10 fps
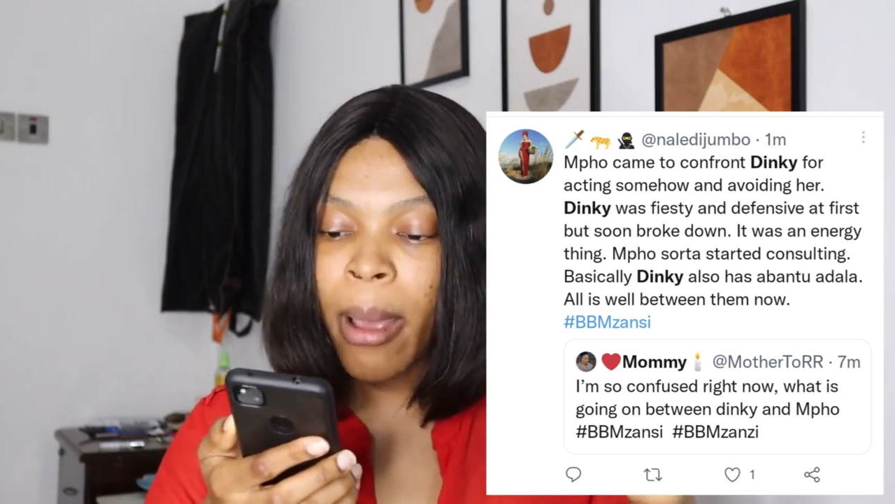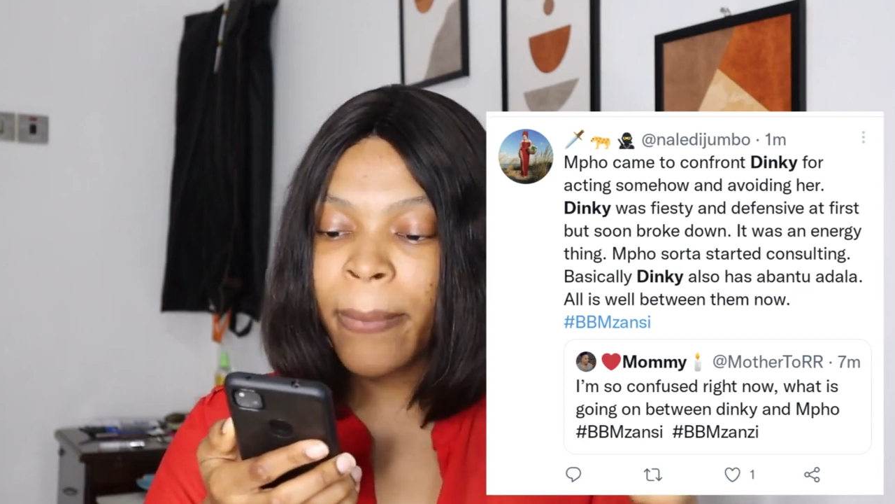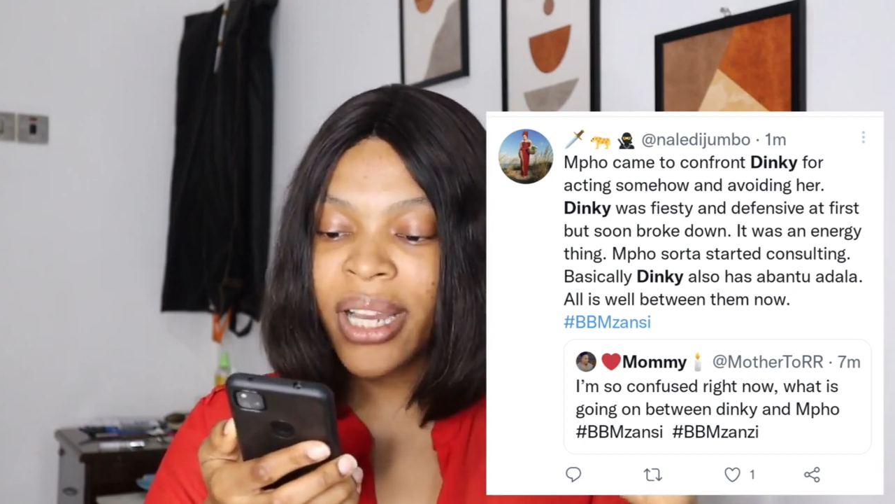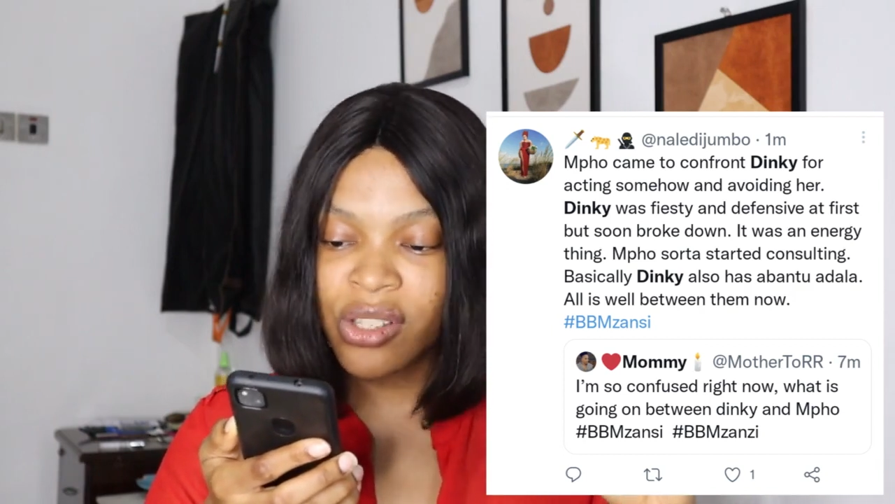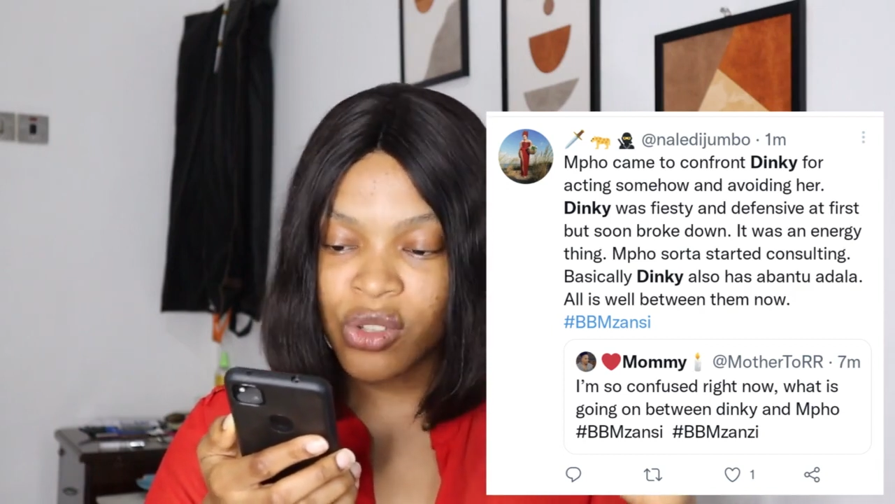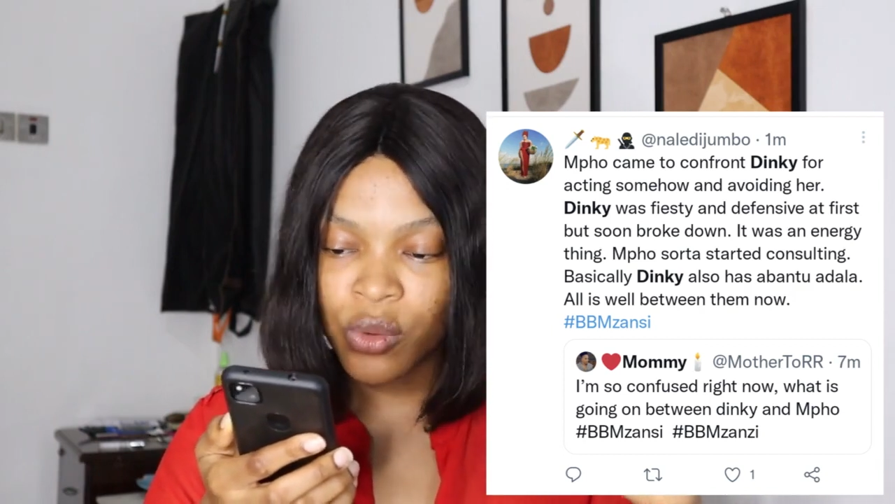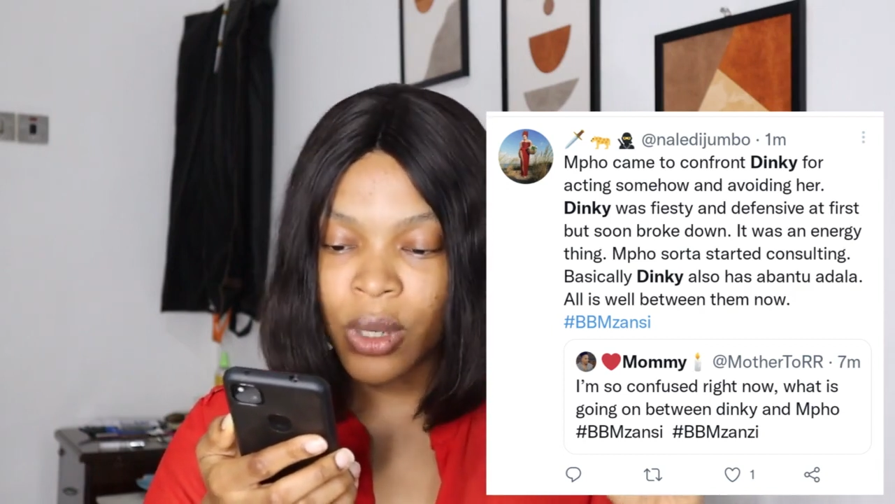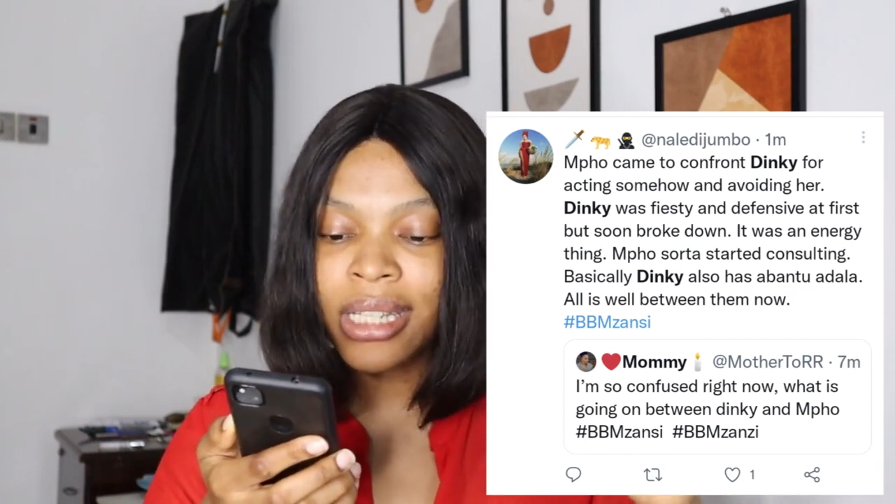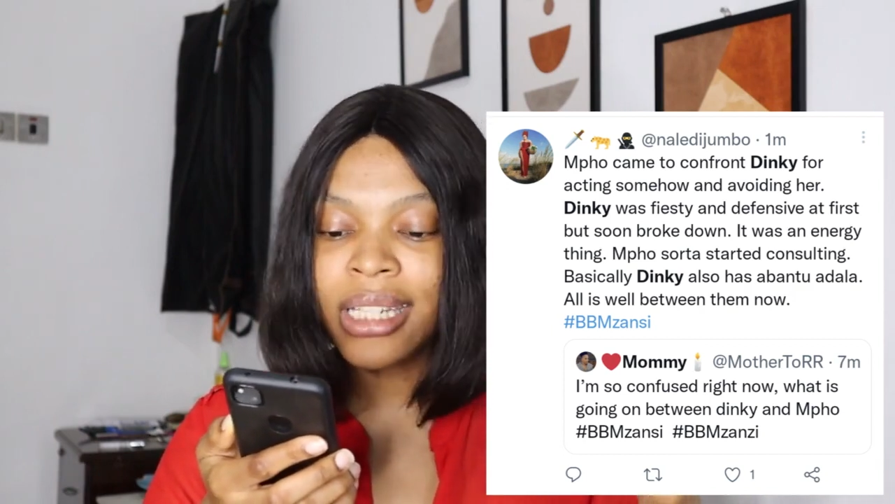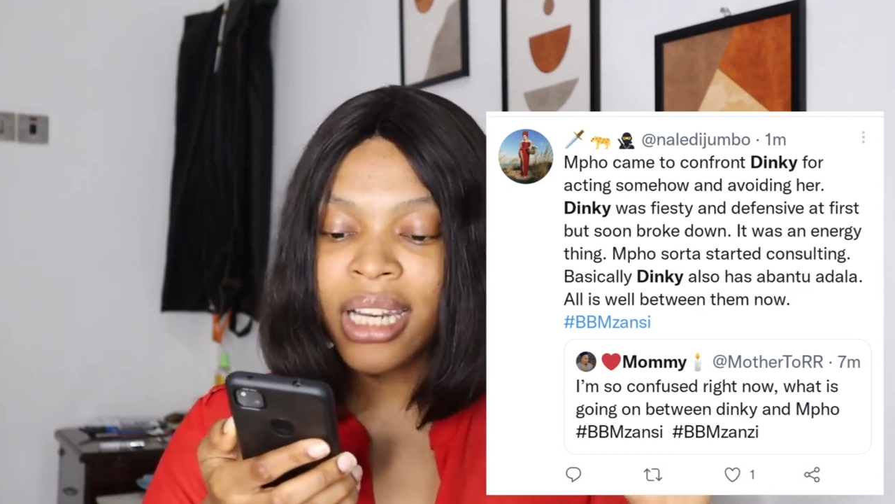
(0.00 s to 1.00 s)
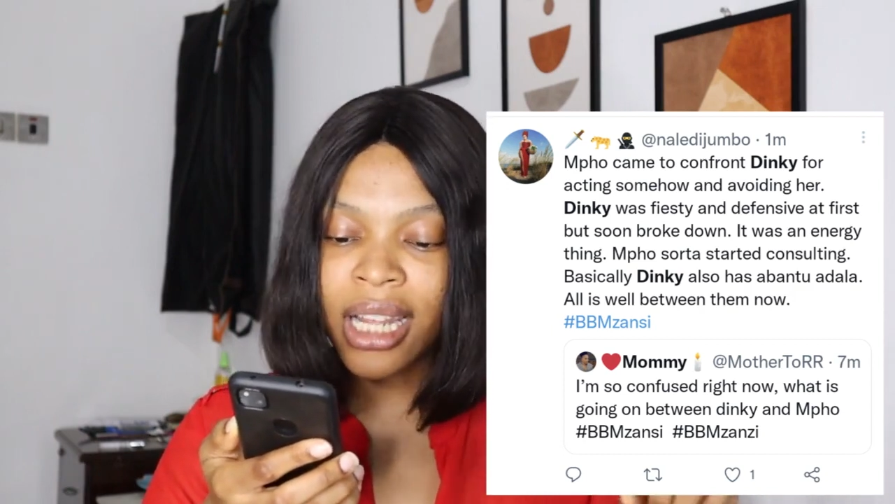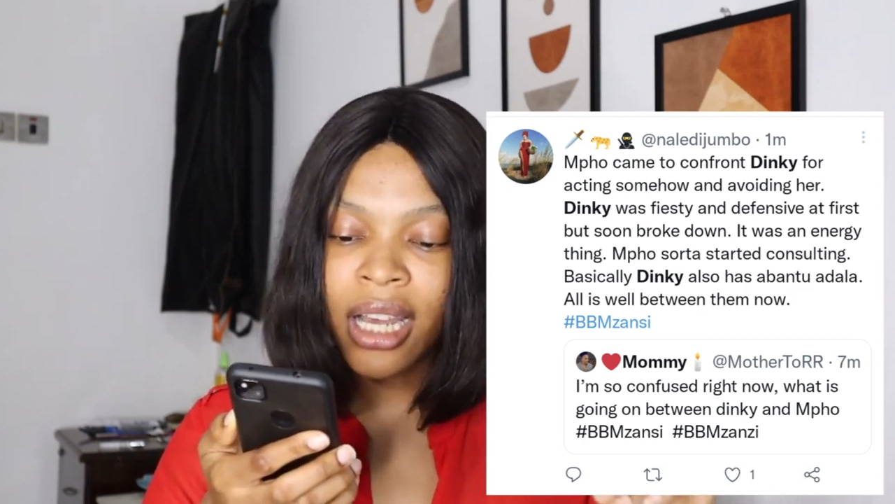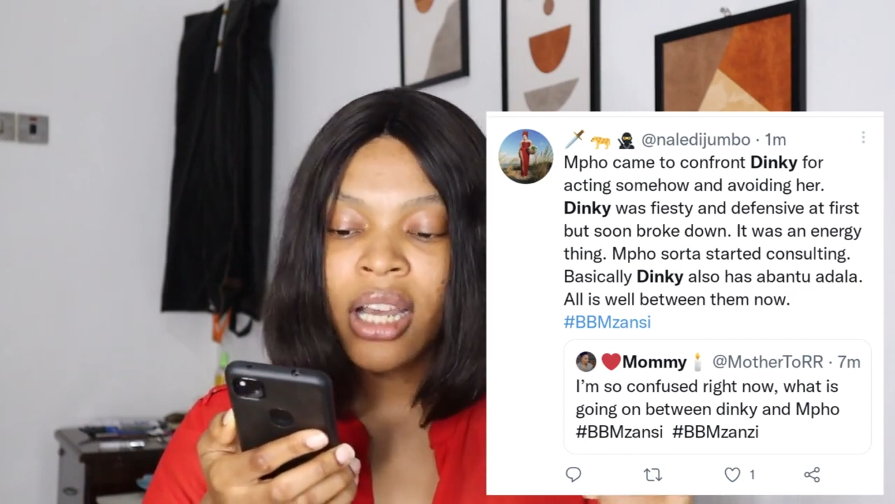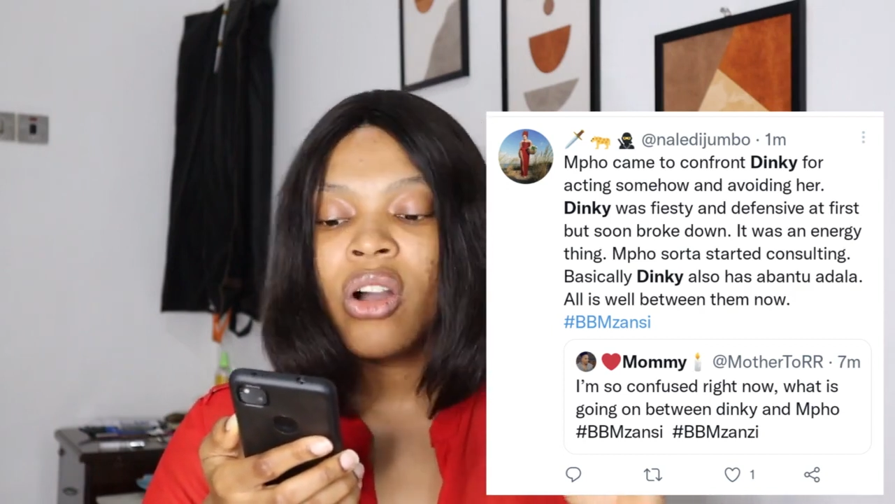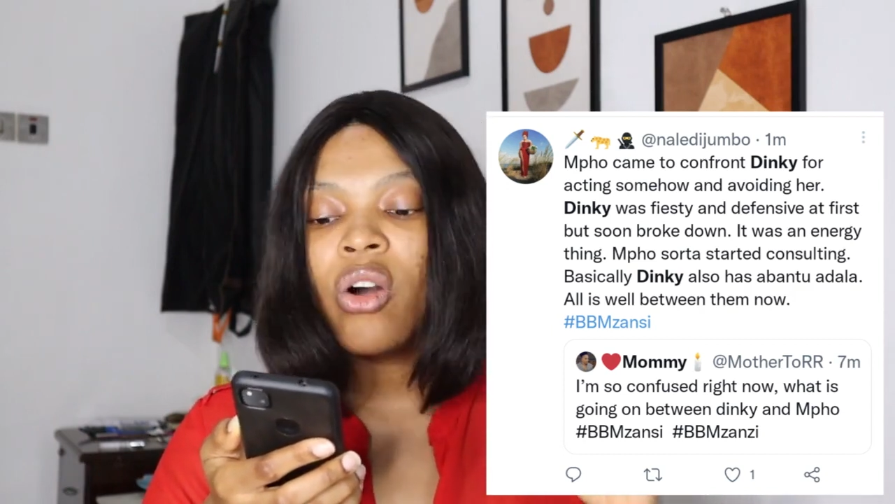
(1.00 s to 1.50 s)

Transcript: a band to Adala.